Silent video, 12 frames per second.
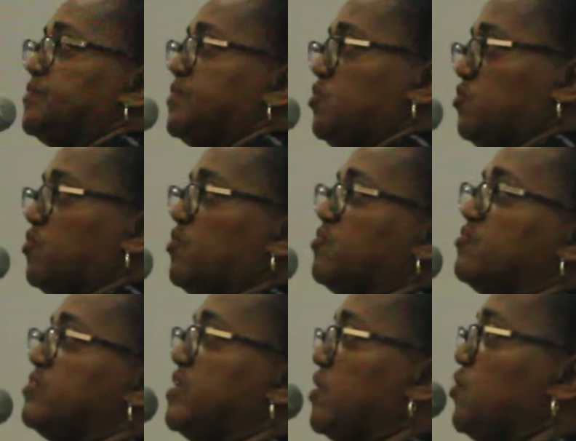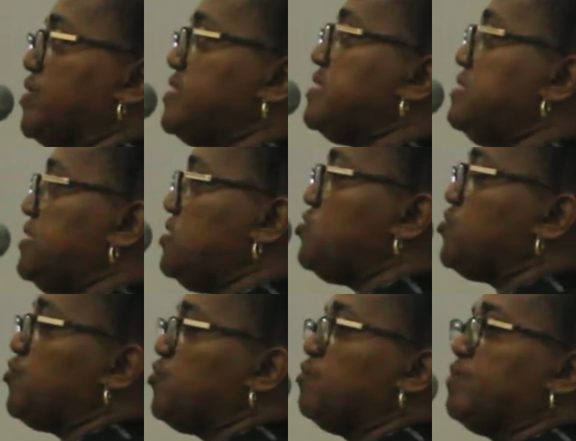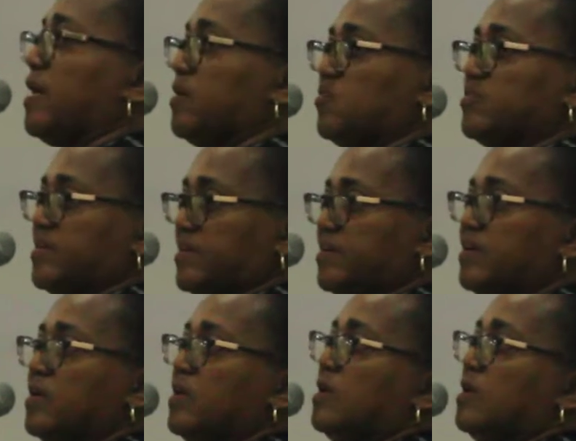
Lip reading: you know, they're going to need you back out there.